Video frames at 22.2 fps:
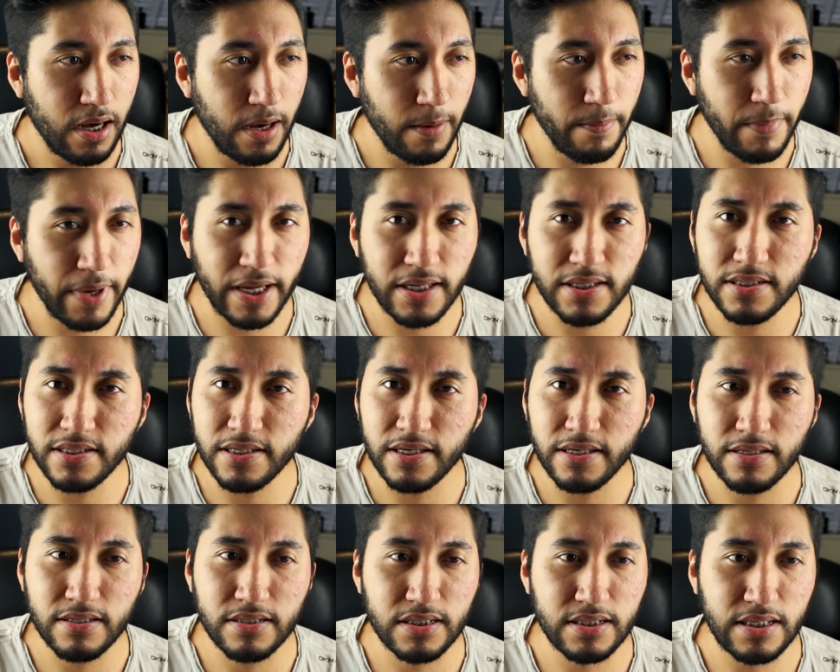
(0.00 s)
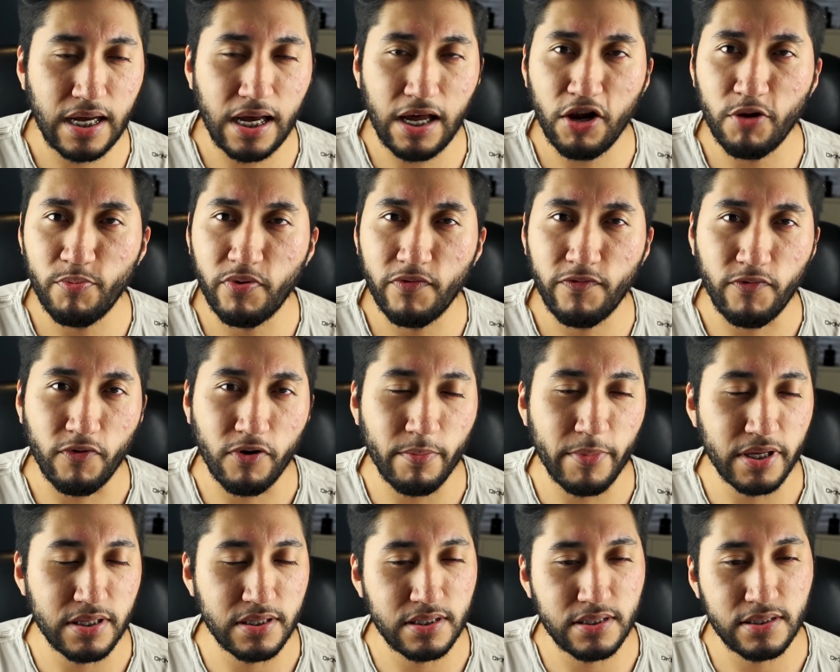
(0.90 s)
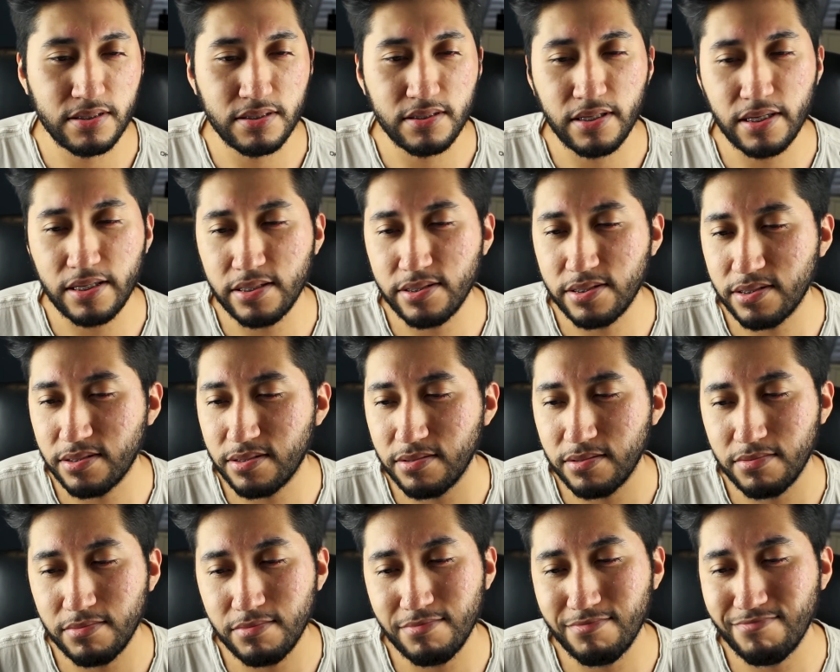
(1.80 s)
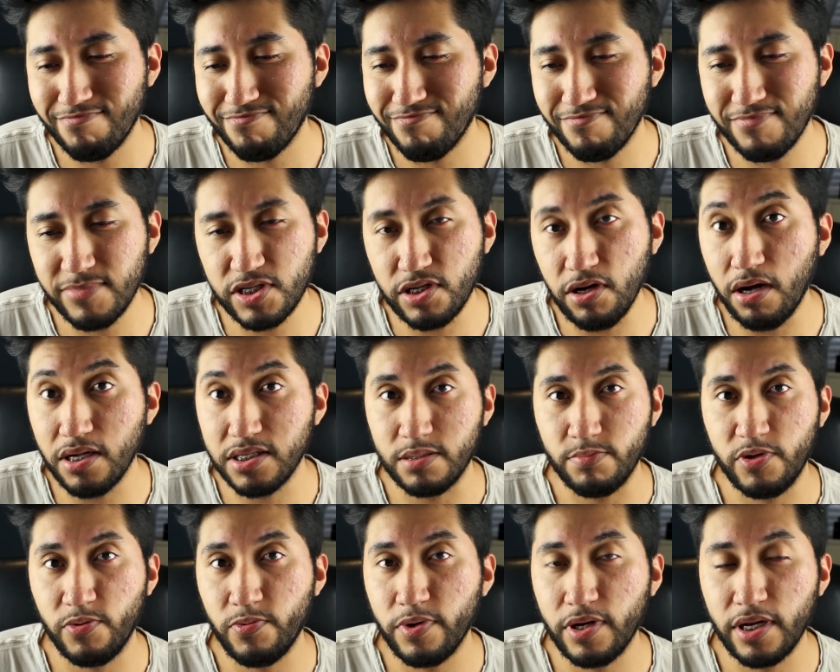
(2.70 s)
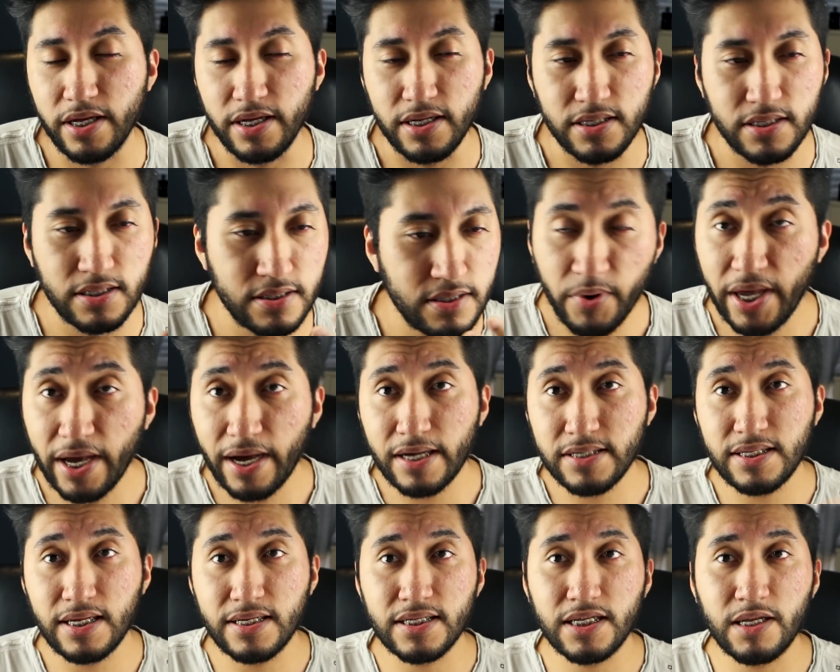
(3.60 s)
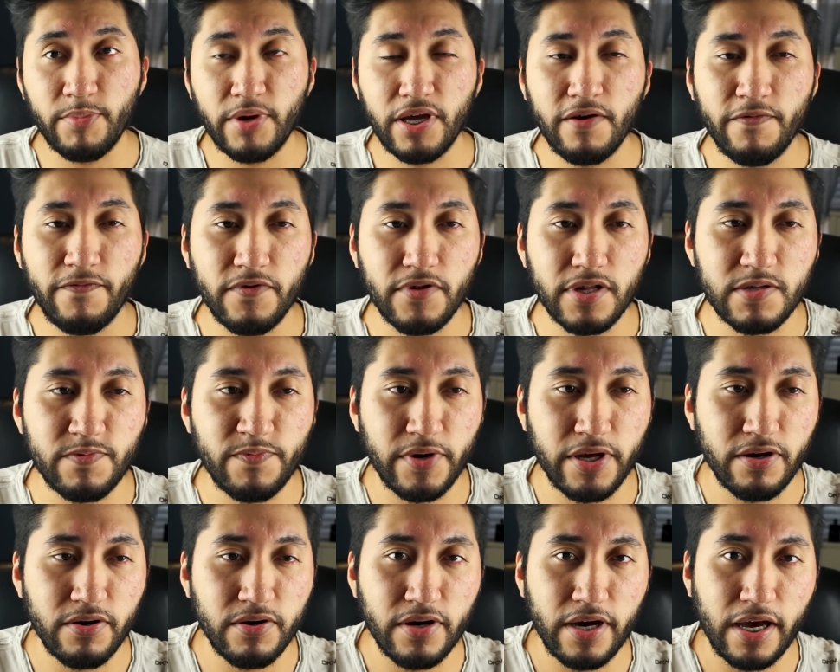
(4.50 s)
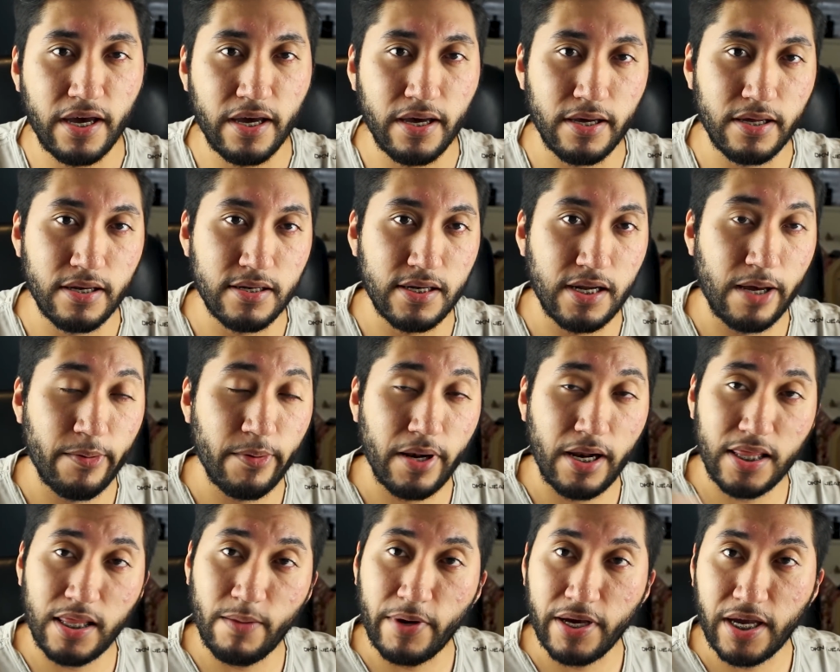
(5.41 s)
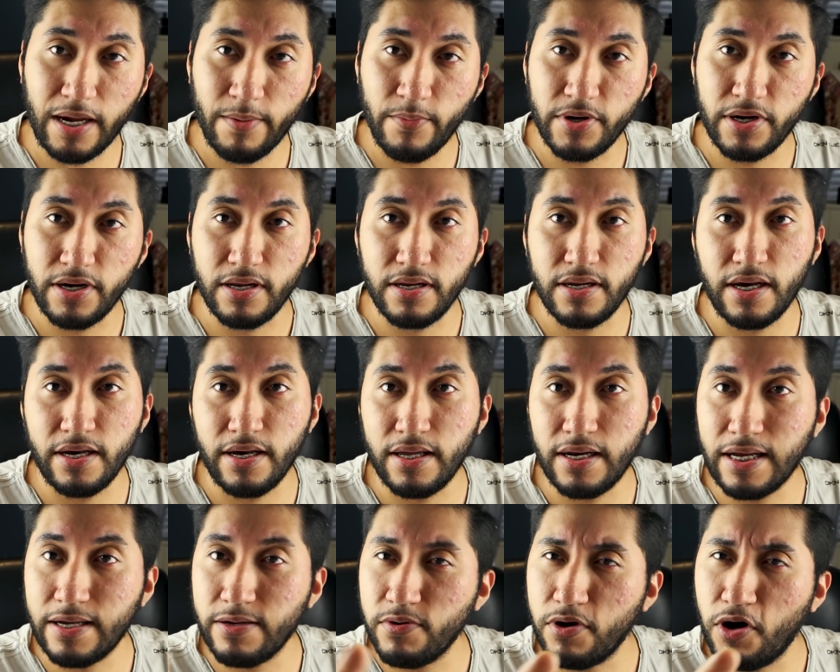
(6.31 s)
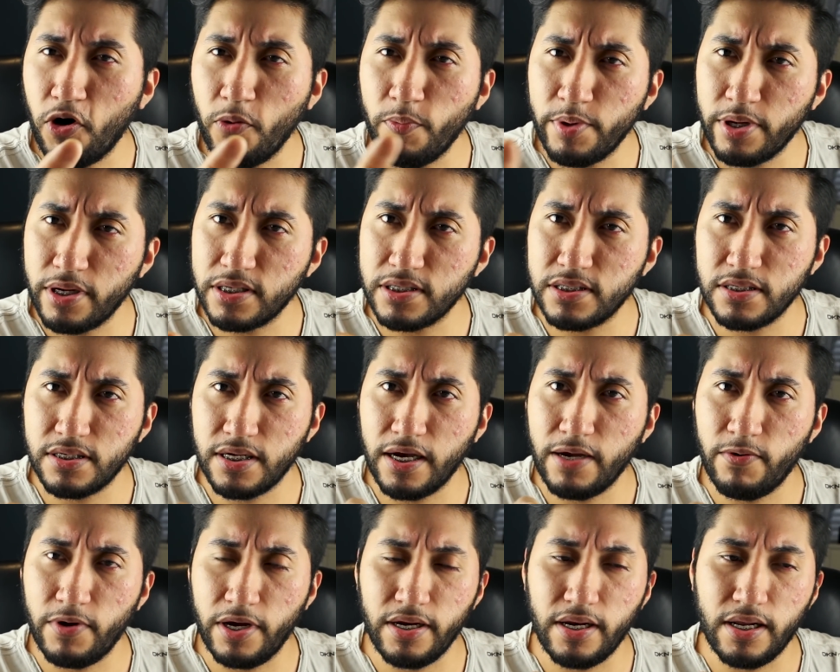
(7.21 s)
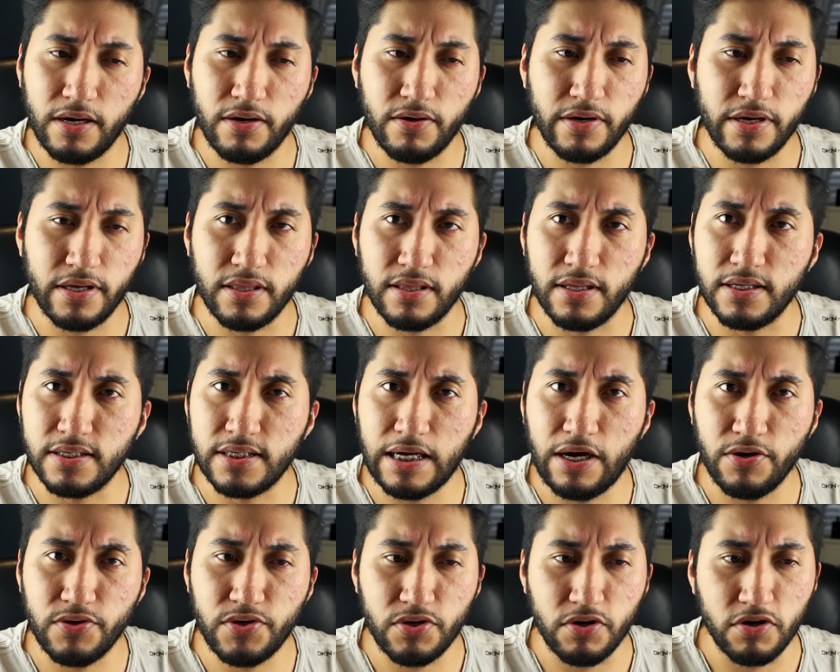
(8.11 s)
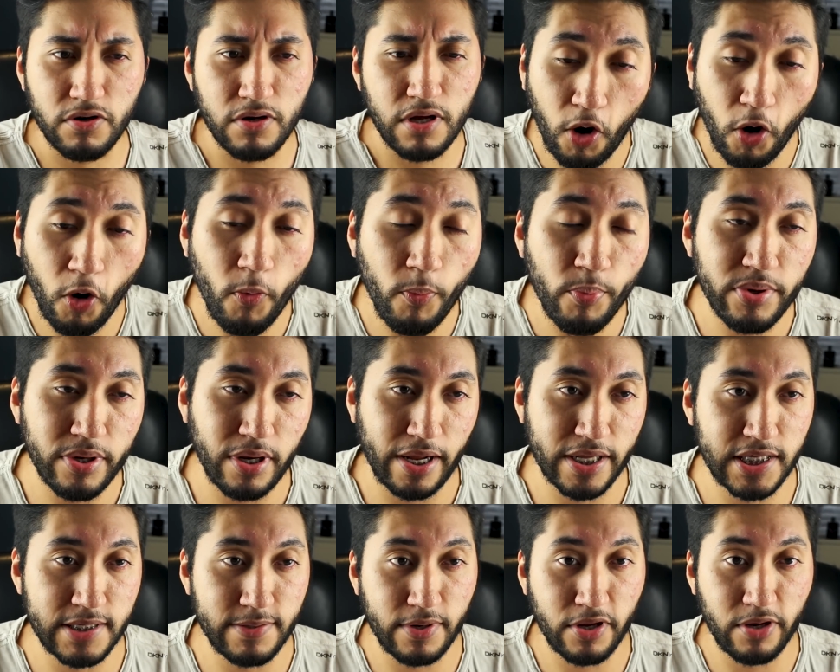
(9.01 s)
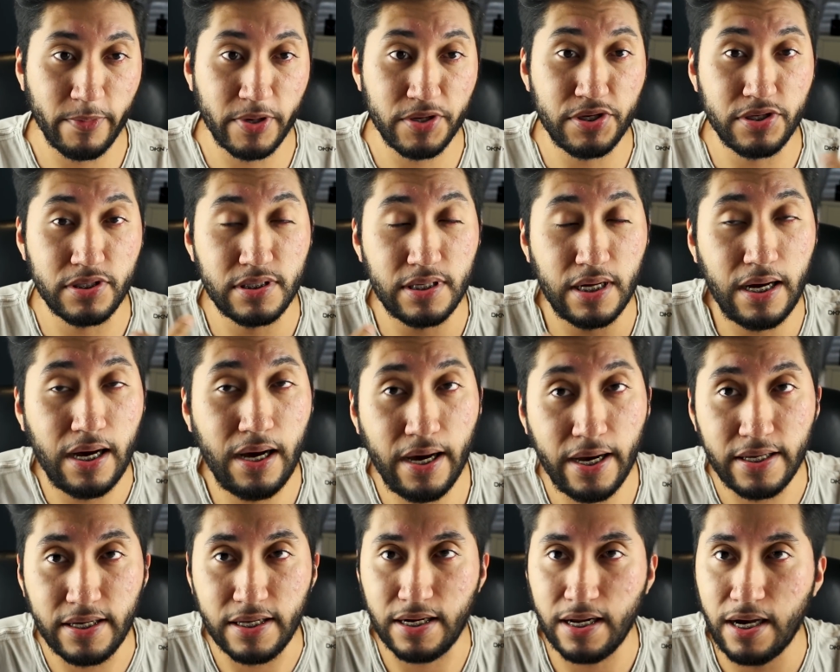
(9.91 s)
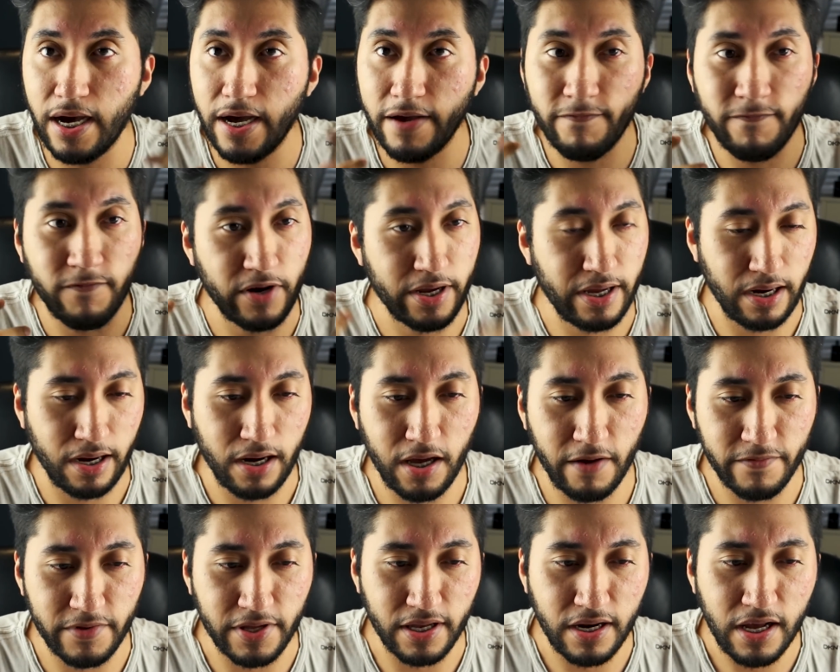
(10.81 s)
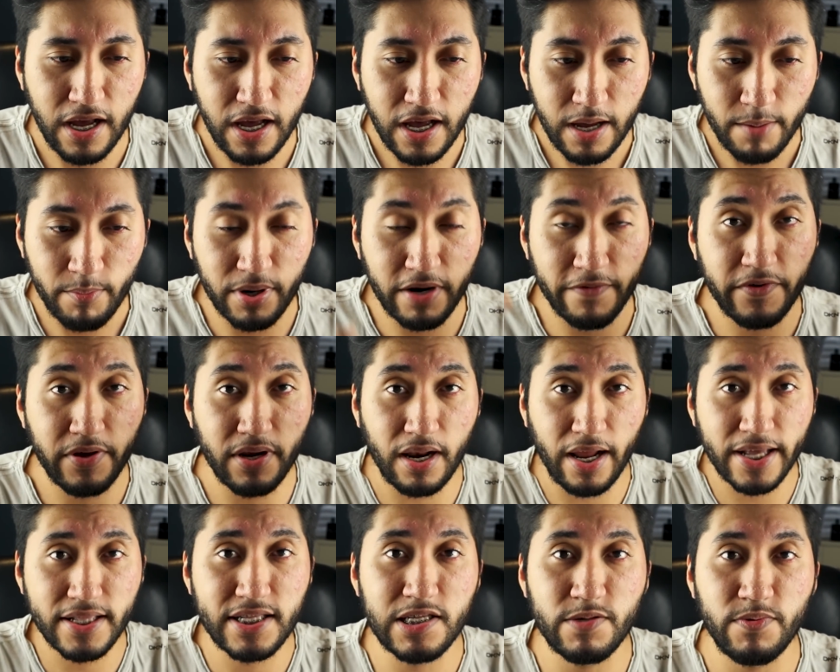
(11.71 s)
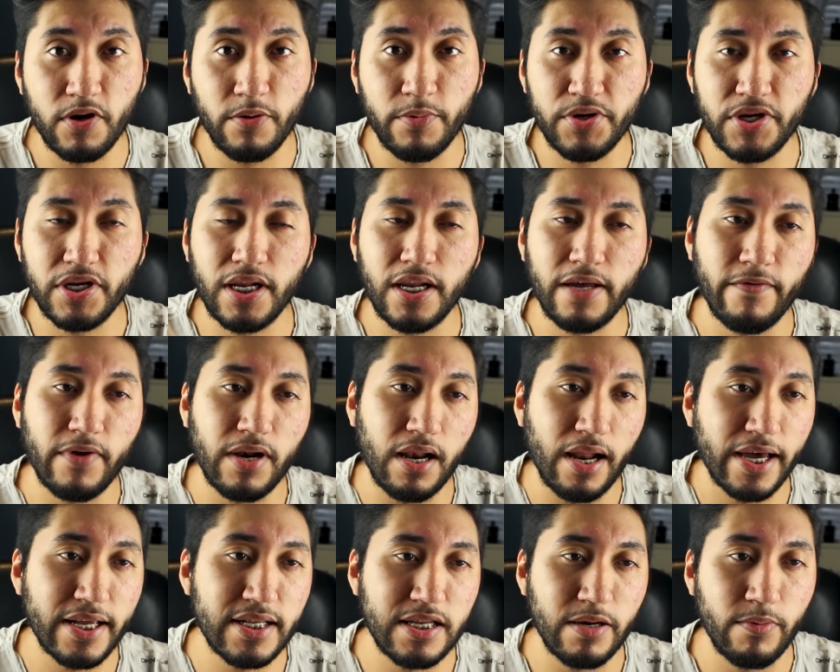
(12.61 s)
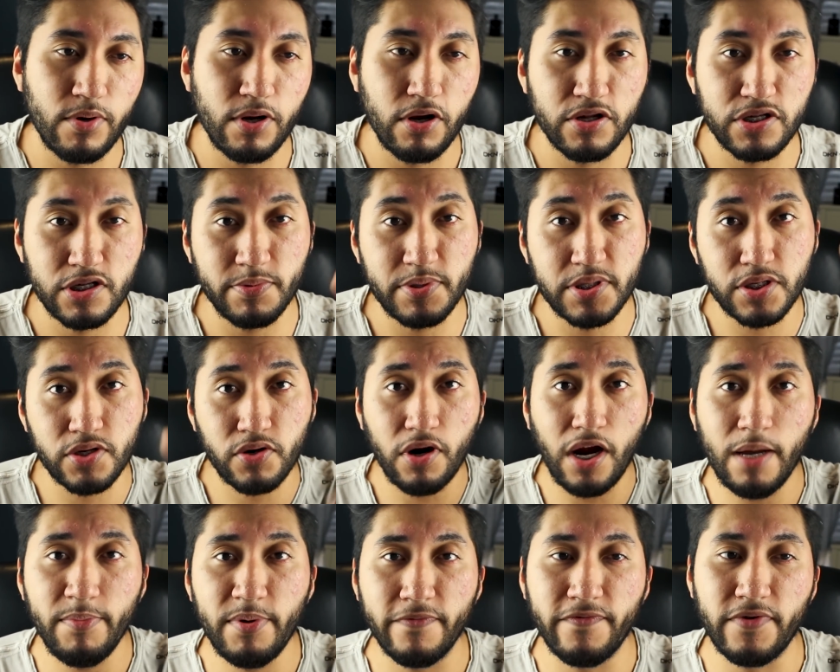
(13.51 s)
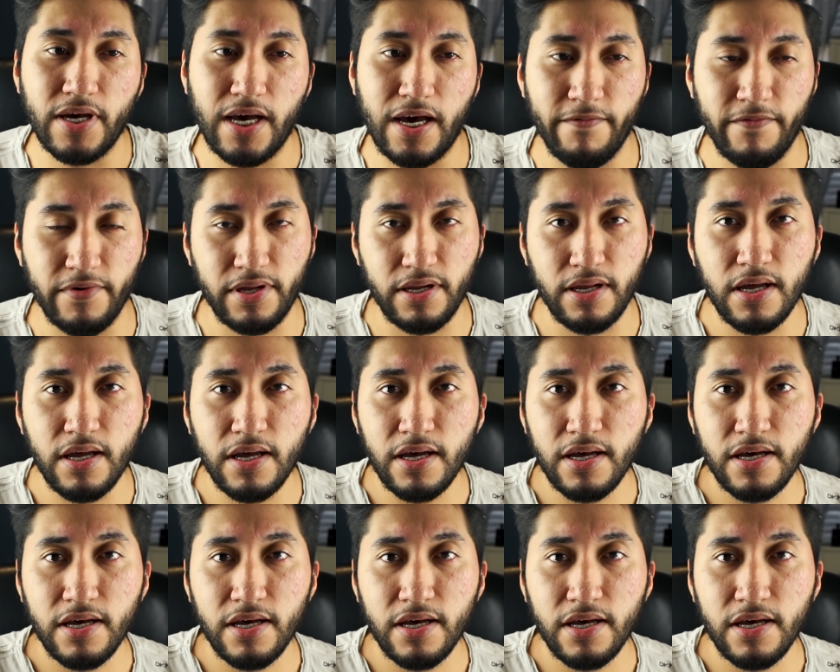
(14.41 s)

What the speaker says: amazing style of performance, is it's awesome. It really is. But yeah guys, that is gonna be it for this video, and I'm glad that my camera didn't die, and I hope it doesn't die right now in this outro. Hope you liked this video as much as I did. I freaking loved it. But if you liked this video, make sure you leave a like down below, subscribe if you haven't,